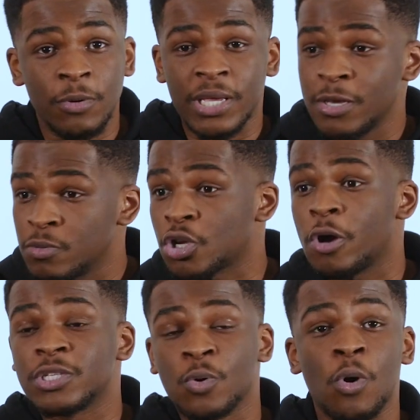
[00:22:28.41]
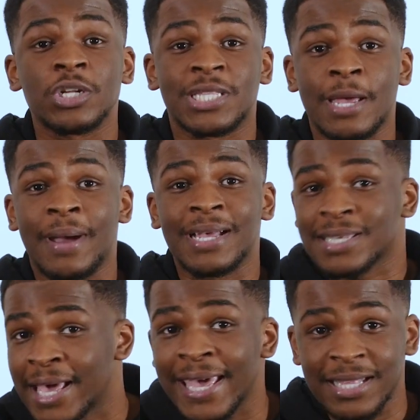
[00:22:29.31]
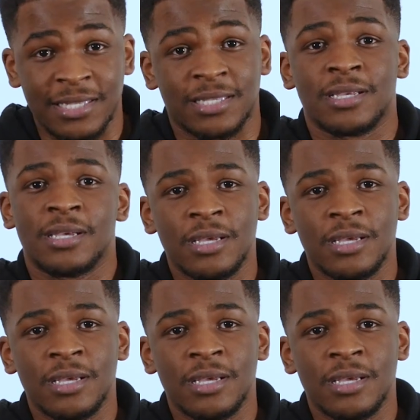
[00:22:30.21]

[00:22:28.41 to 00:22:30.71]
he was going to watch them as kids